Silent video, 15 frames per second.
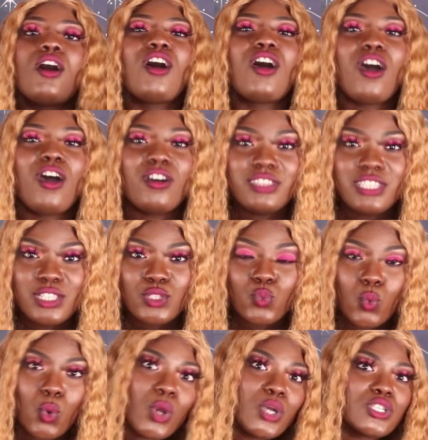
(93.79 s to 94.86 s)
all these
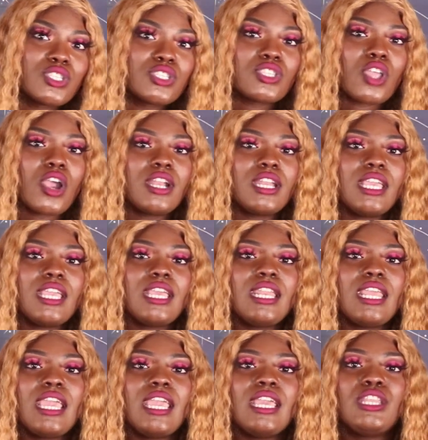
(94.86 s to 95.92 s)
wars started.
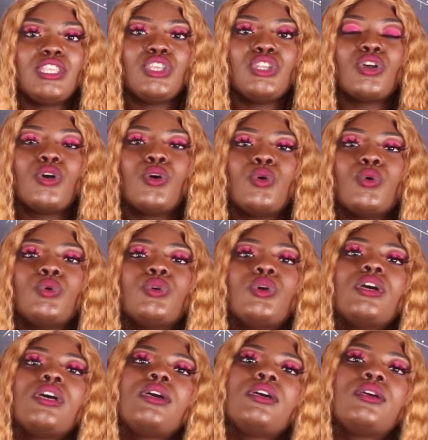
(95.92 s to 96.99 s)
And you know,
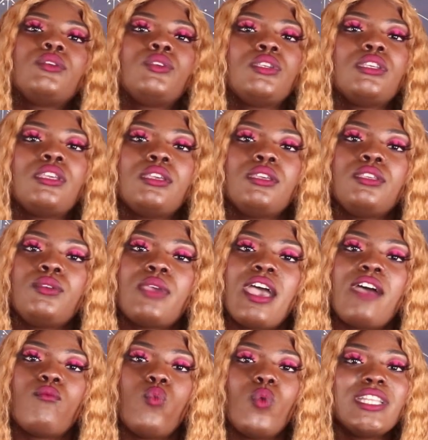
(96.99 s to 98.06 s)
you
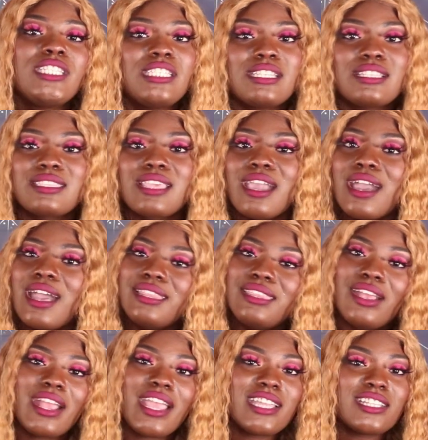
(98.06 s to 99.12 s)
have witches that got
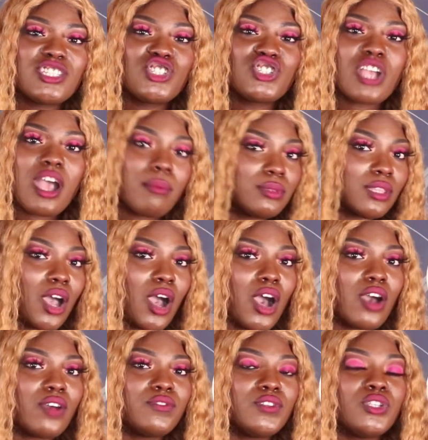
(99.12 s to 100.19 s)
their heads chopped
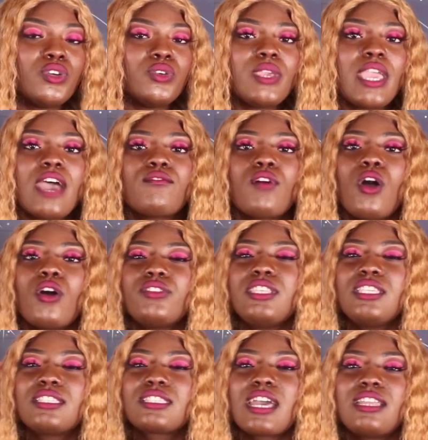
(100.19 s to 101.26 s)
off. You know, you have all
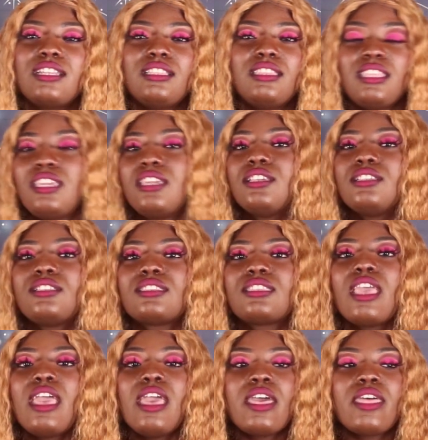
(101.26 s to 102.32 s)
these kind of things
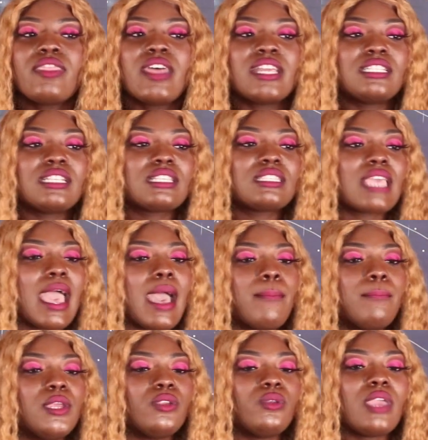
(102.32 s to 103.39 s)
that just
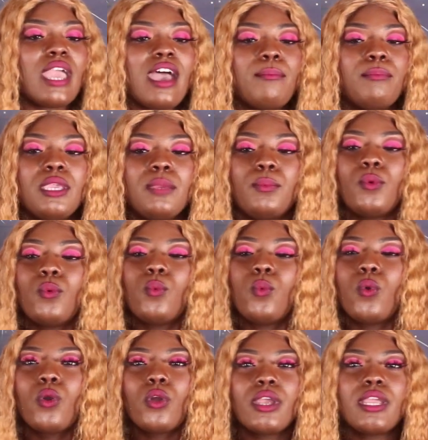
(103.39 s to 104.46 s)
happen. You have people
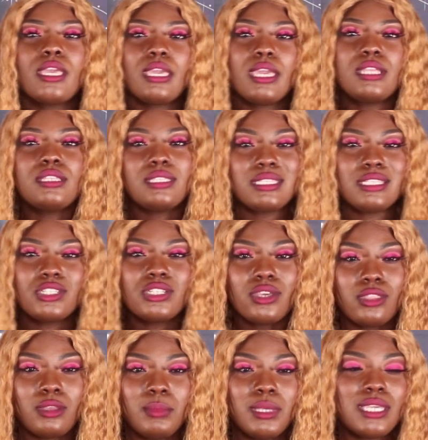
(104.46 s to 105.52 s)
warring against each
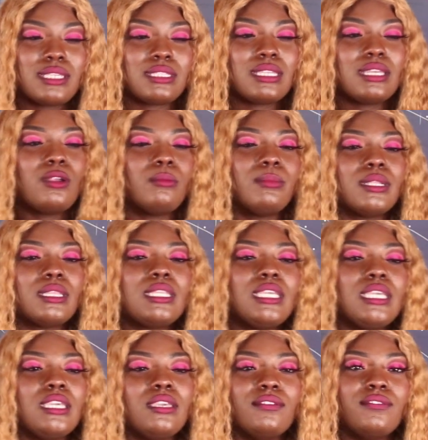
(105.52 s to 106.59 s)
other because they don't
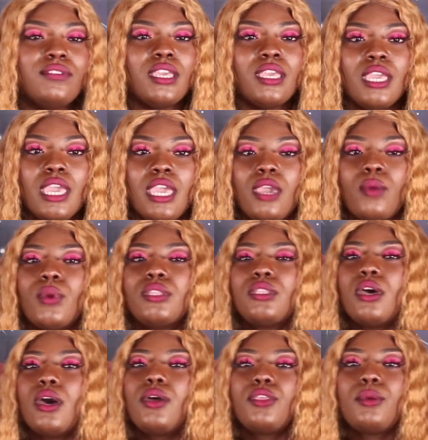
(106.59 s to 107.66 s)
believe in what
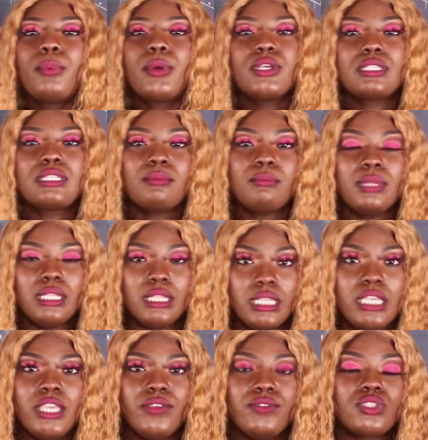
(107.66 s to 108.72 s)
the other person
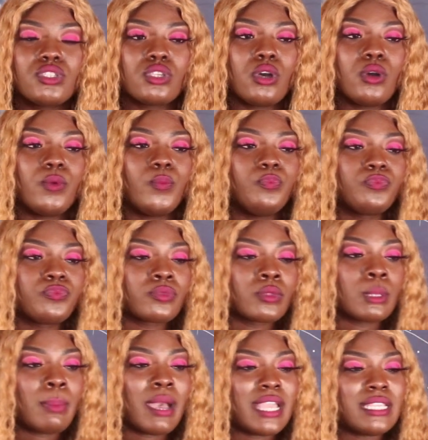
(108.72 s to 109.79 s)
believes. So
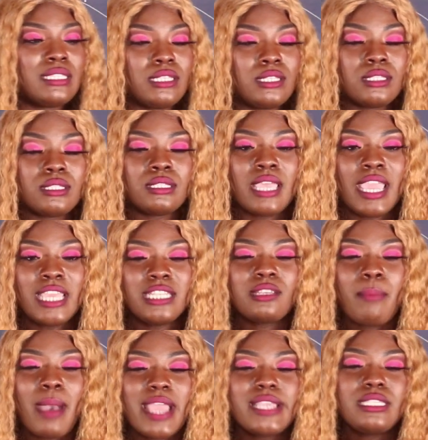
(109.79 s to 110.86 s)
Pisces, the Age
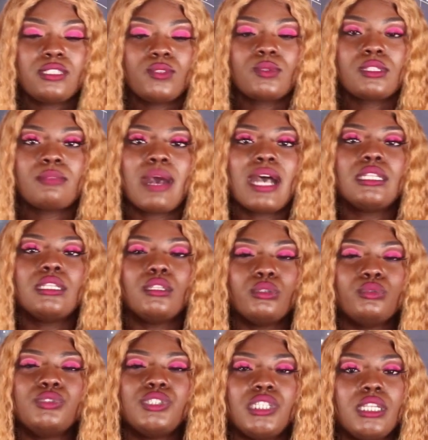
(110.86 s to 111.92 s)
of Pisces was about
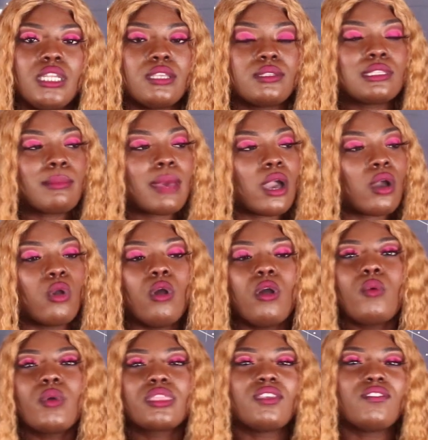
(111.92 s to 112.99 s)
illusion. It's about
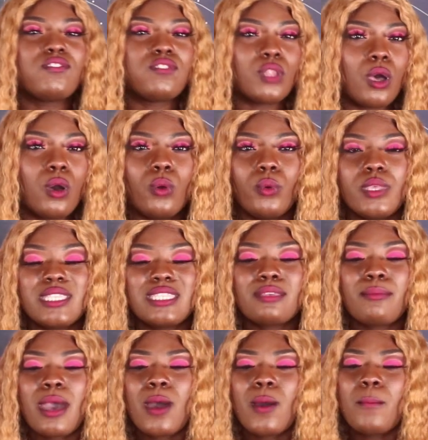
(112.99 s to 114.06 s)
going with the flow. It's
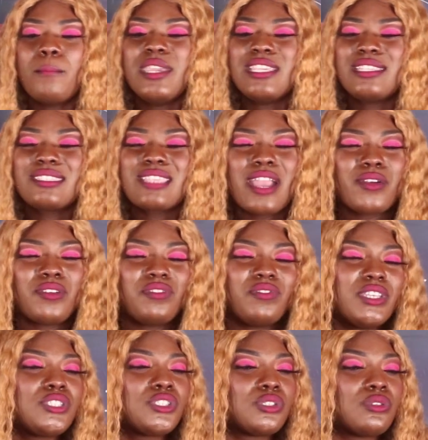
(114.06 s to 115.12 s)
about being
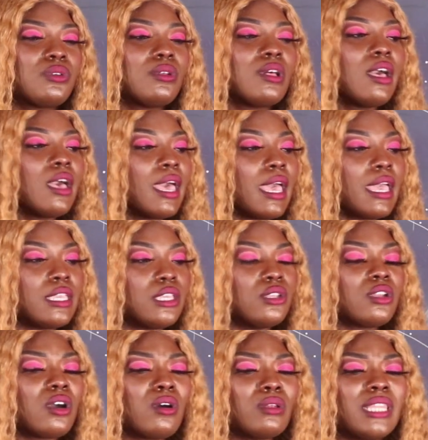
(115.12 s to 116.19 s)
sacrificial, you
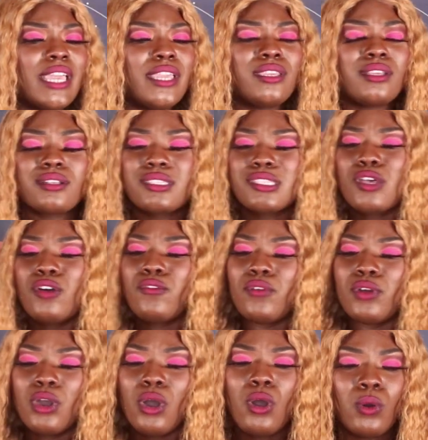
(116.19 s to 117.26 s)
know, letting
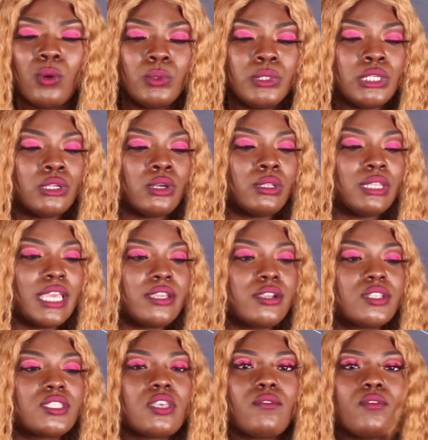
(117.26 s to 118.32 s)
yourself go, you know, let
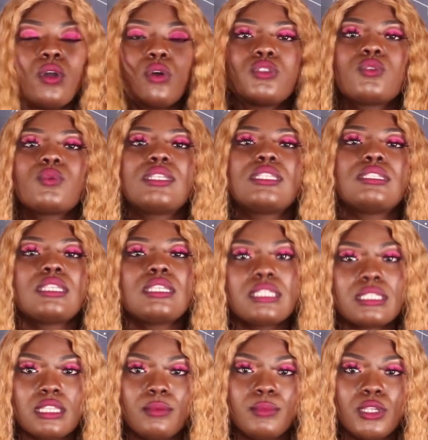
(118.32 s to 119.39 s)
yourself go to a
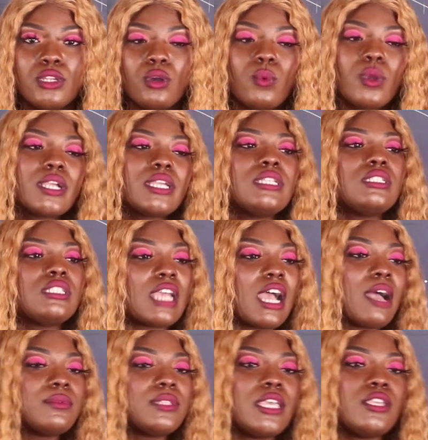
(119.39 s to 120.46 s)
system, you know, working
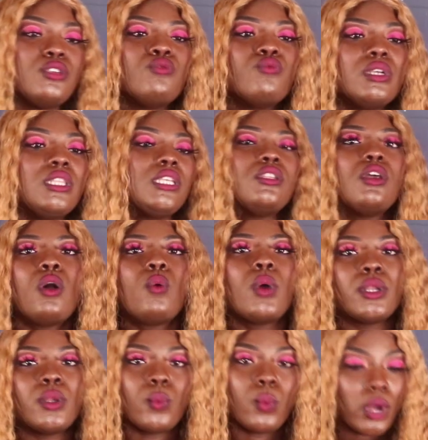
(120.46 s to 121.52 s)
jobs that you really don't
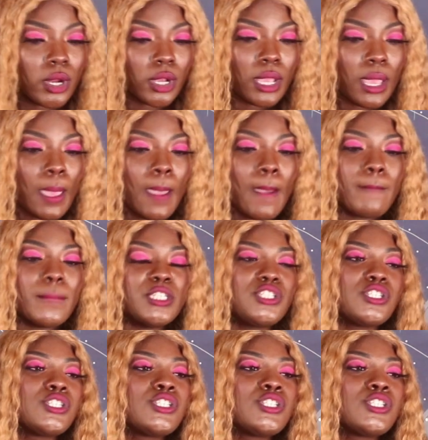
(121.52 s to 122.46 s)
want to work, but you're